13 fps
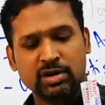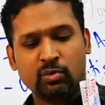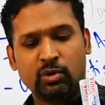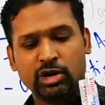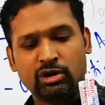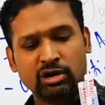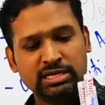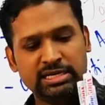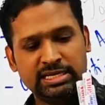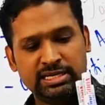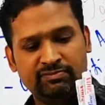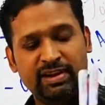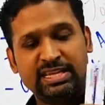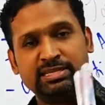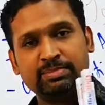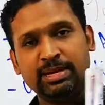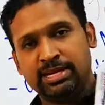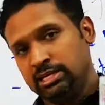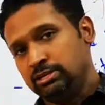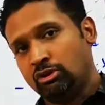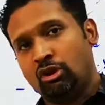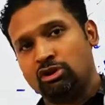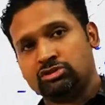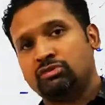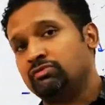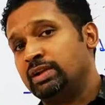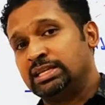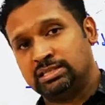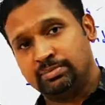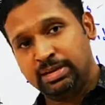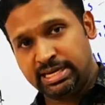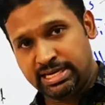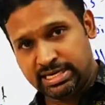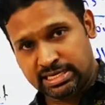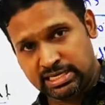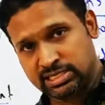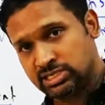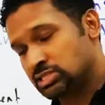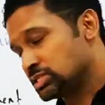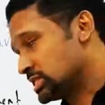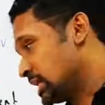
the flexibility, loss of flexibility occurs.